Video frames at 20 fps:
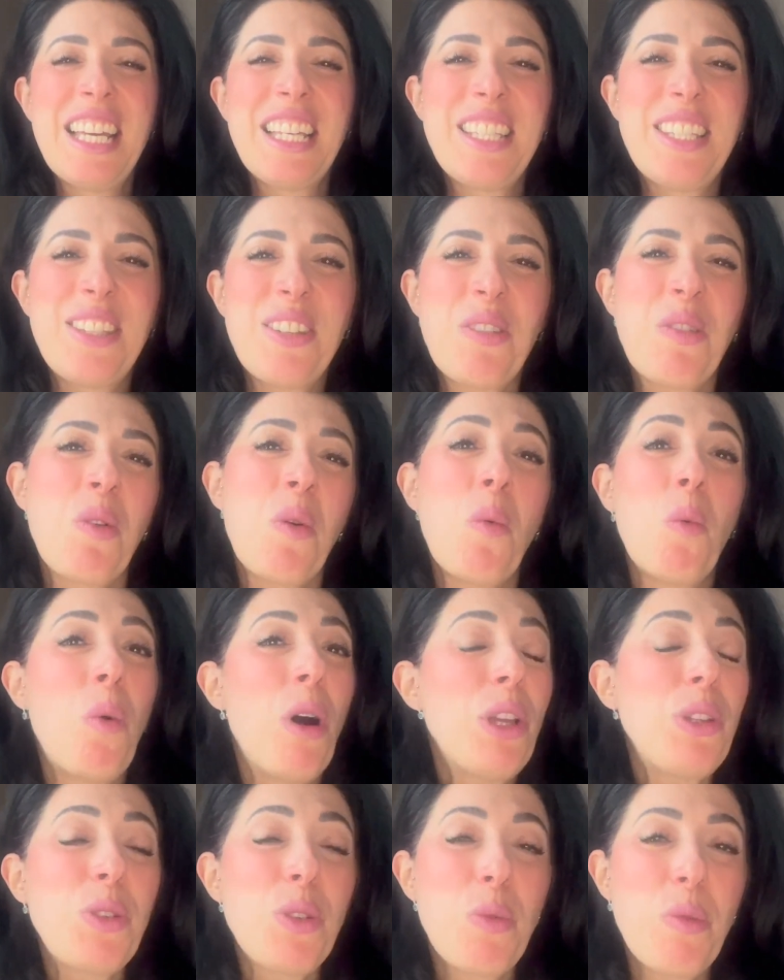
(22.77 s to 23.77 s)
So
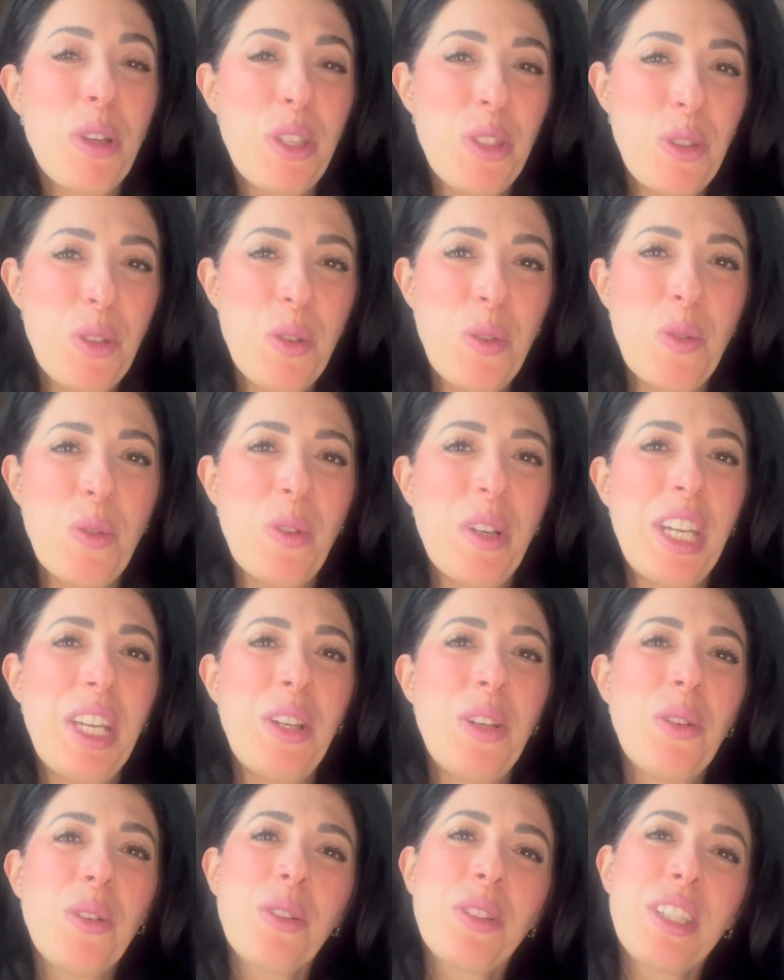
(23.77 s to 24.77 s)
what do we do
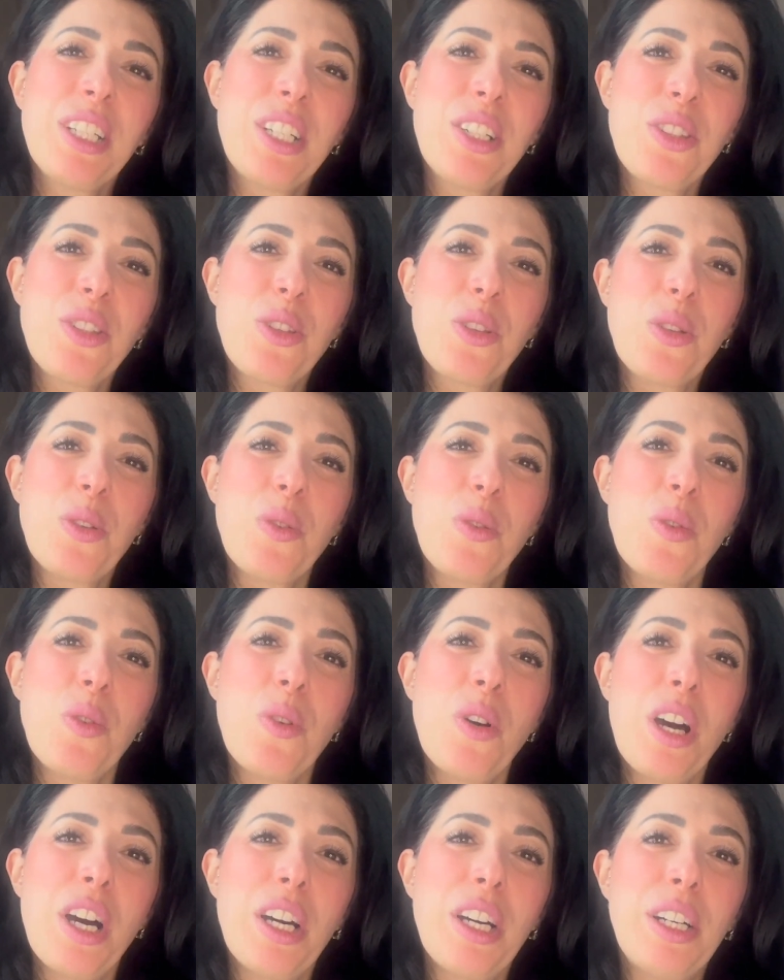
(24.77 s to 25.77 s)
in order
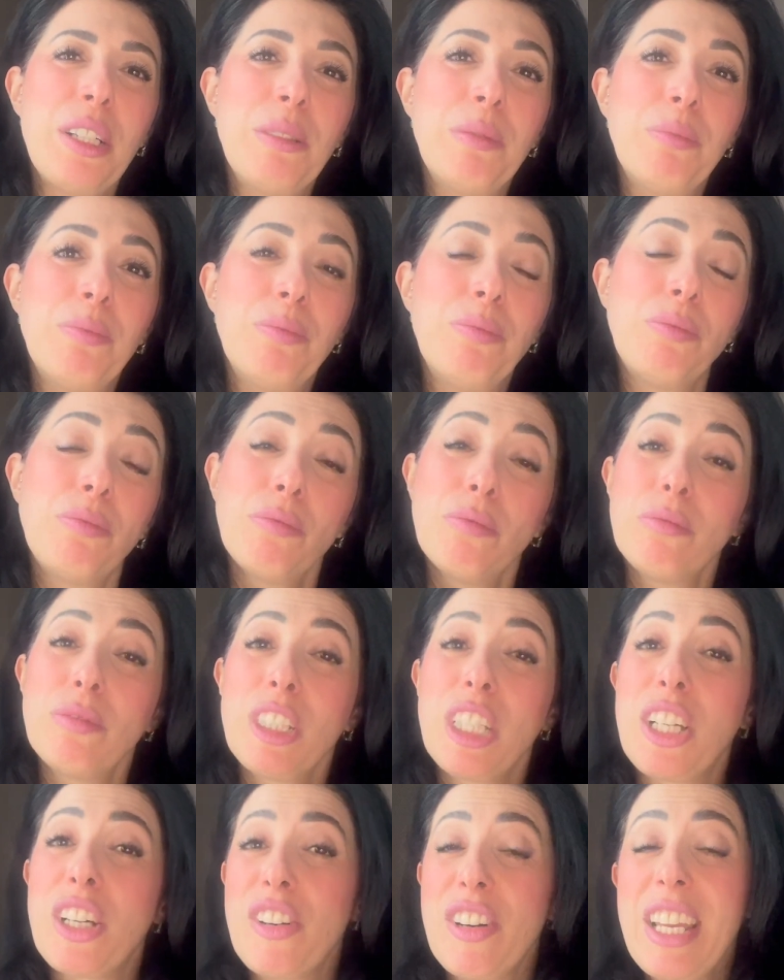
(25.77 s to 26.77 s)
to
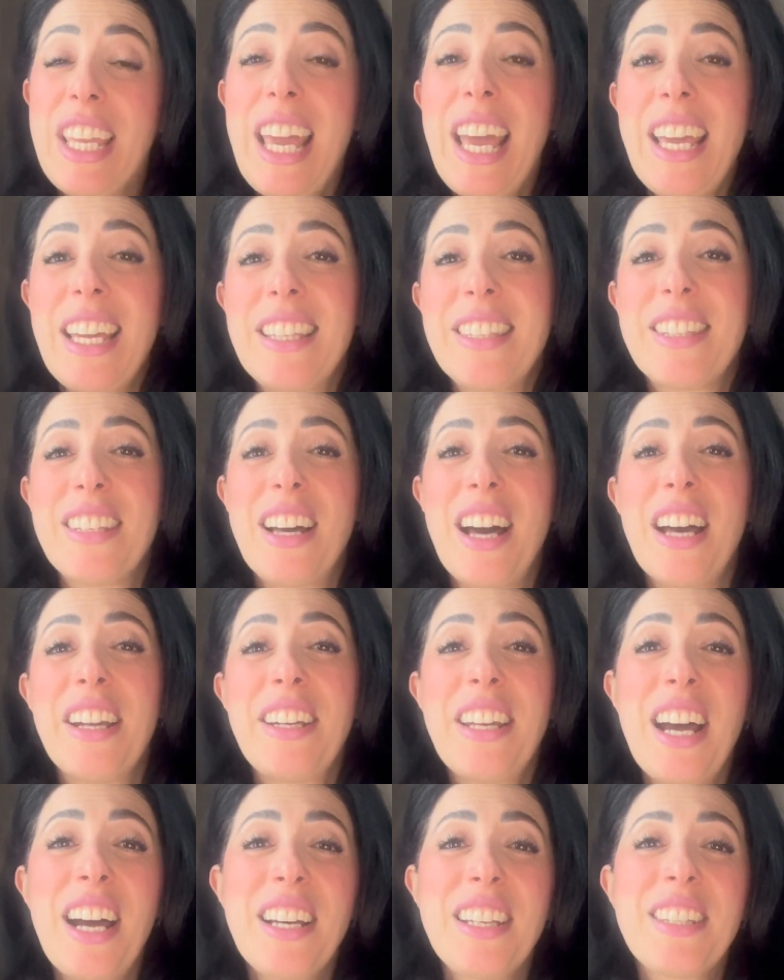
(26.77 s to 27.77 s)
create a
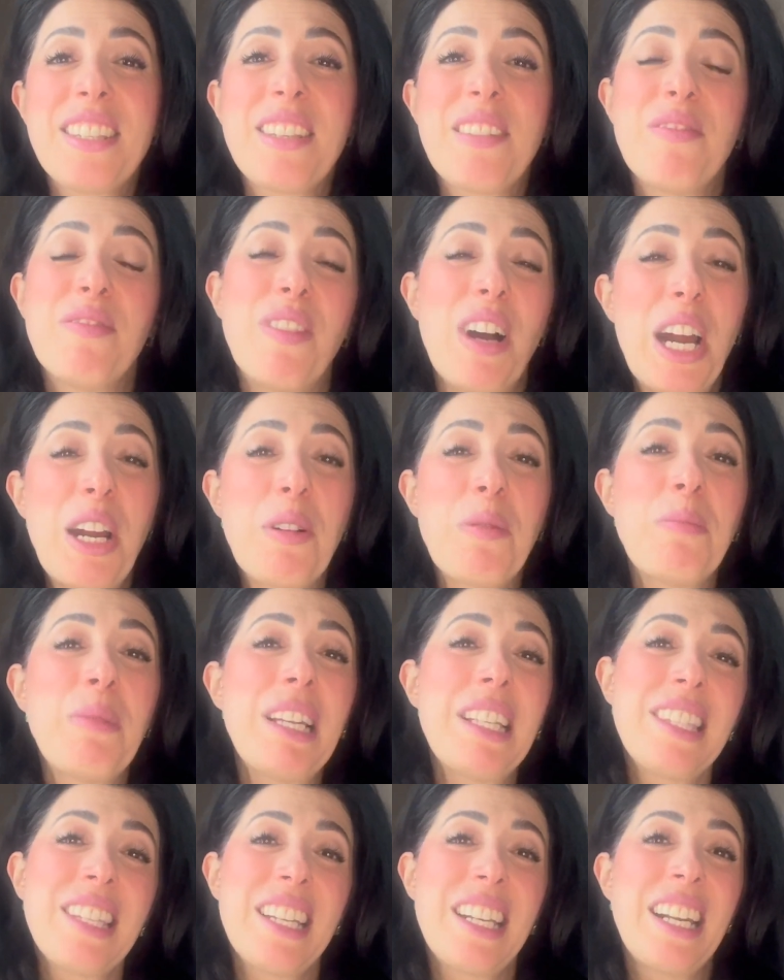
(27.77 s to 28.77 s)
nice
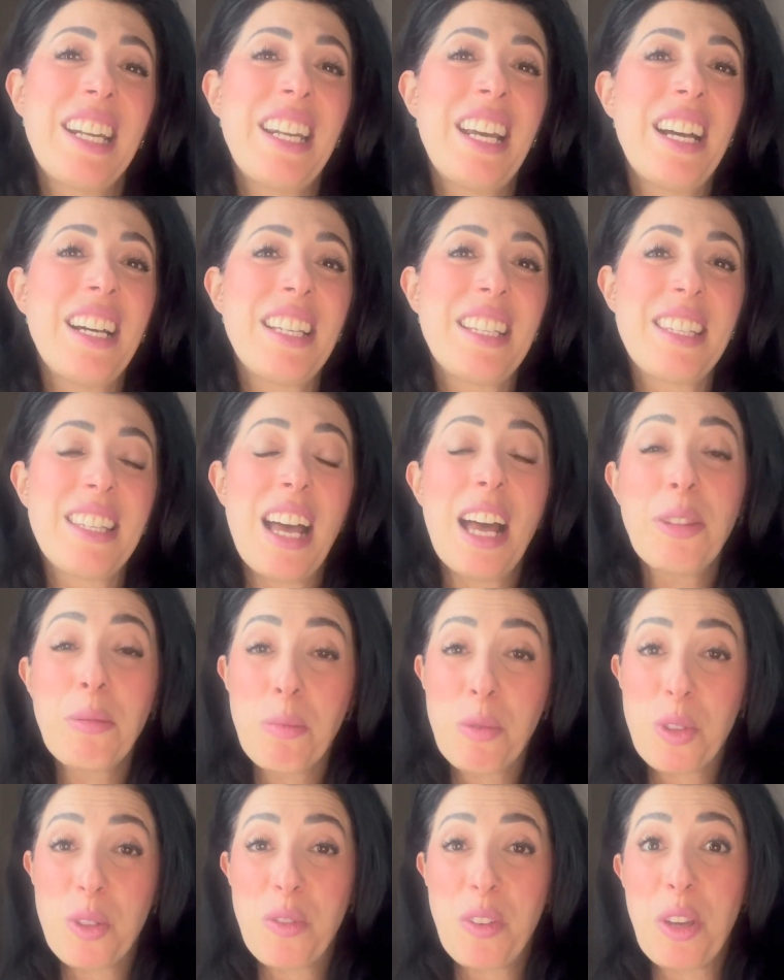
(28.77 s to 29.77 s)
environment and a nice
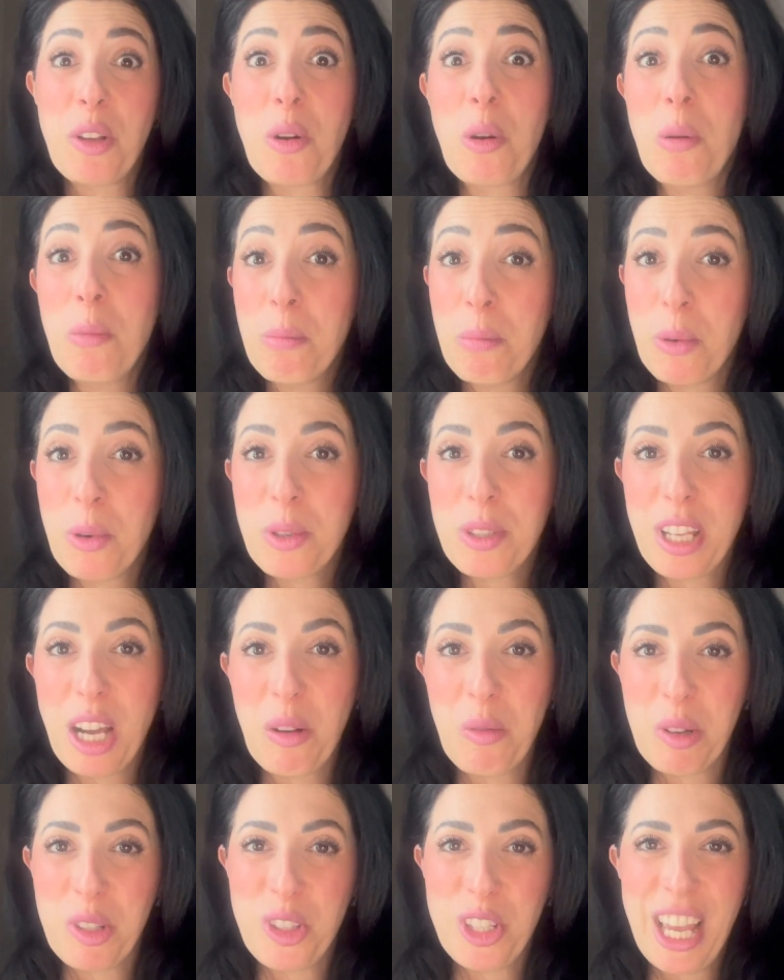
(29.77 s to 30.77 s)
atmosphere on board
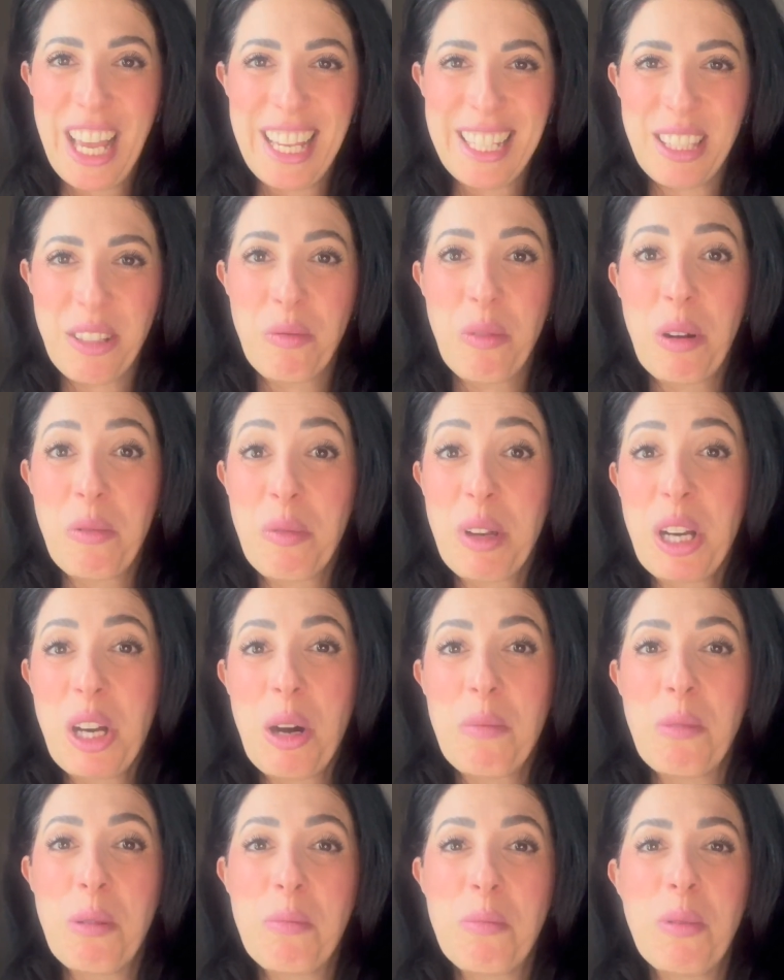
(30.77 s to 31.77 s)
our jet when we
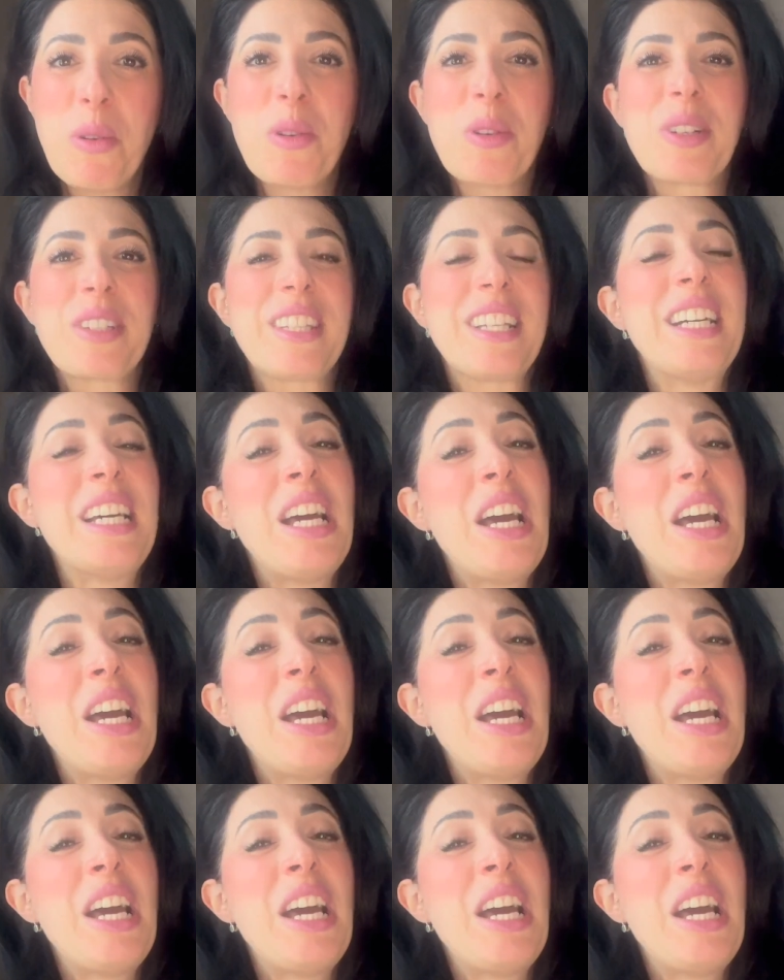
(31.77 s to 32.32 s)
come on board?